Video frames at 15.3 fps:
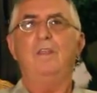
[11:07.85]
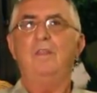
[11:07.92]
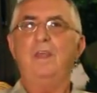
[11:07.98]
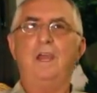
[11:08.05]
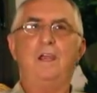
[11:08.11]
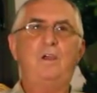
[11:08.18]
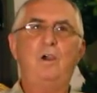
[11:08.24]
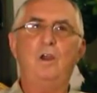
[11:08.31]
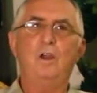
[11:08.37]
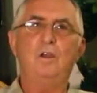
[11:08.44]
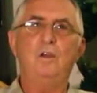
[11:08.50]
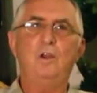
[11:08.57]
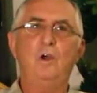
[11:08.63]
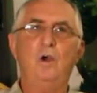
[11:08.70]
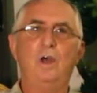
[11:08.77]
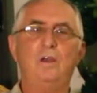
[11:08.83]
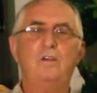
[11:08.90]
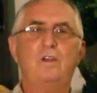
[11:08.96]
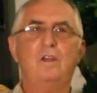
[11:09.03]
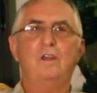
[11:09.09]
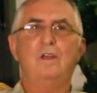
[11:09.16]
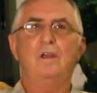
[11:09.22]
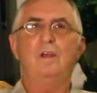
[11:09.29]
They couldn't do it
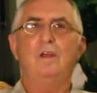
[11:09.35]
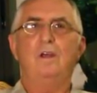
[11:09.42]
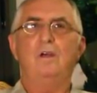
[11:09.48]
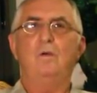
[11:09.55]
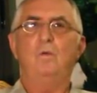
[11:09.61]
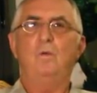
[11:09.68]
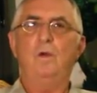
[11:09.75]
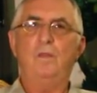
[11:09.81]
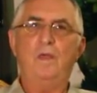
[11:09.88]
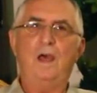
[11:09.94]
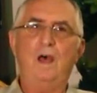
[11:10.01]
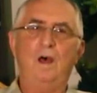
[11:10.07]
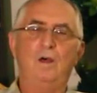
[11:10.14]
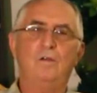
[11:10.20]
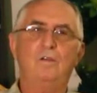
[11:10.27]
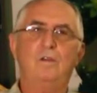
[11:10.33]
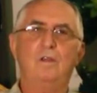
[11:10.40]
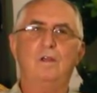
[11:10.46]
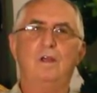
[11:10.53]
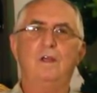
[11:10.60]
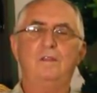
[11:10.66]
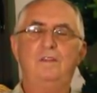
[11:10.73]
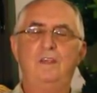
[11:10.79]
without,
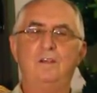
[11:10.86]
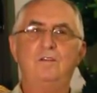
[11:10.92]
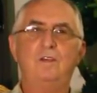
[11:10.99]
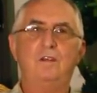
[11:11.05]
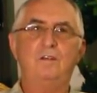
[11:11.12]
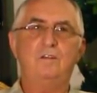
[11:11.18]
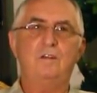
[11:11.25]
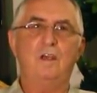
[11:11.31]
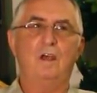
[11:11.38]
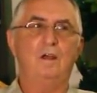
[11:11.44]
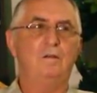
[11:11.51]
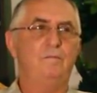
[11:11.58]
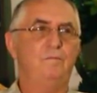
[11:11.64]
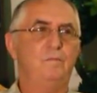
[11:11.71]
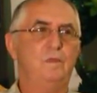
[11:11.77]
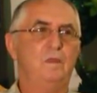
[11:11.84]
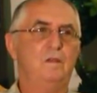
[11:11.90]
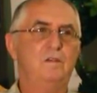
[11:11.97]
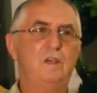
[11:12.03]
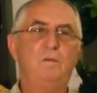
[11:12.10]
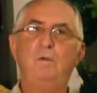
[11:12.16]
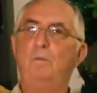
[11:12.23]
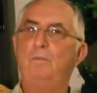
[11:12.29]
this is uh,
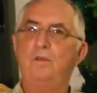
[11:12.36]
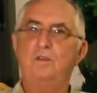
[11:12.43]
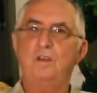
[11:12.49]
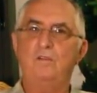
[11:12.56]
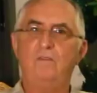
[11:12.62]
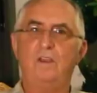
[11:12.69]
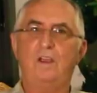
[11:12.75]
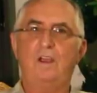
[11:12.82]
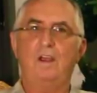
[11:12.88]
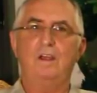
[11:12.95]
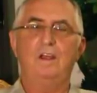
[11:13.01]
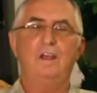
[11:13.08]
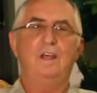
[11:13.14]
Cebu Pacific.